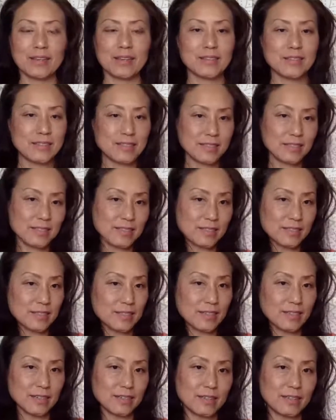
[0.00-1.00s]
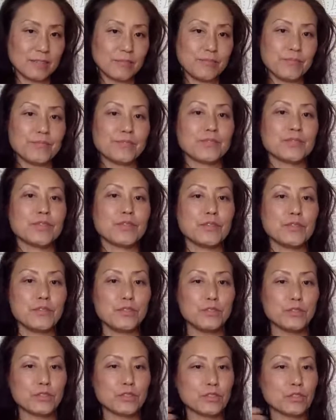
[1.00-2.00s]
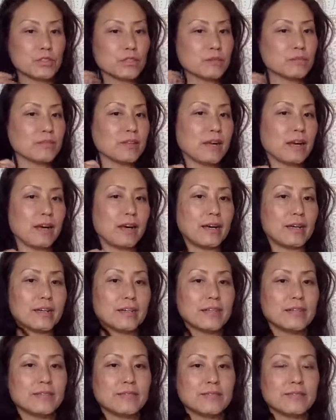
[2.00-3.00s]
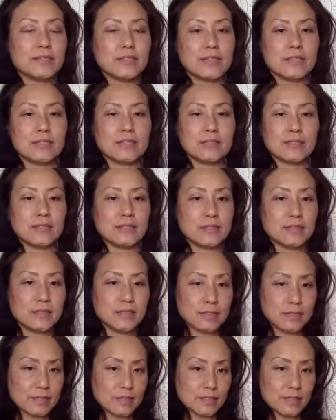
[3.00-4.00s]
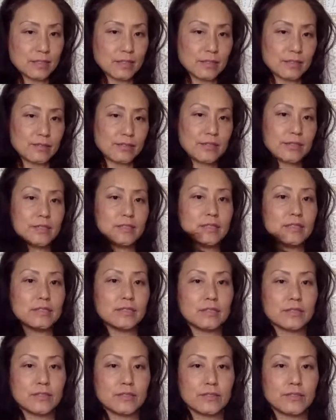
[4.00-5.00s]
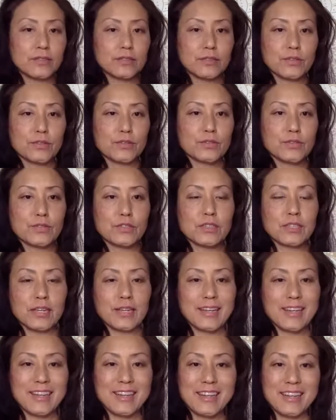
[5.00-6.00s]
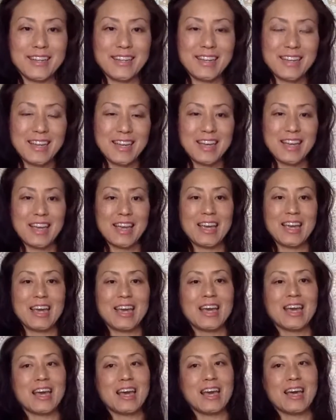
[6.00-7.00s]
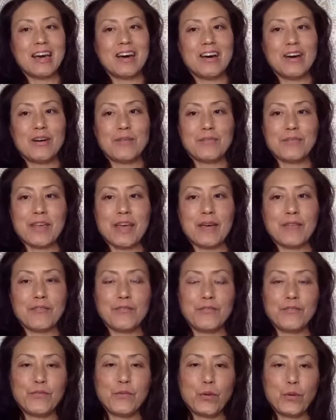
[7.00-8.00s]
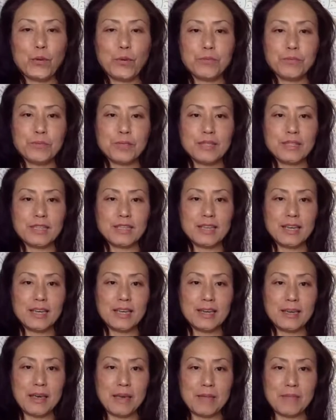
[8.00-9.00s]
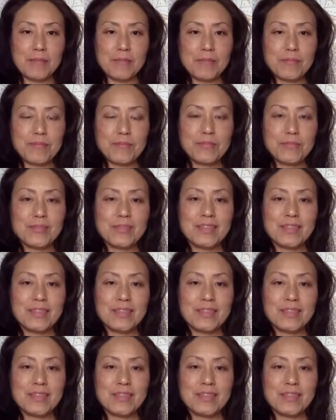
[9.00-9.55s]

This is a YouTube live series every other Thursday at 4 p.m.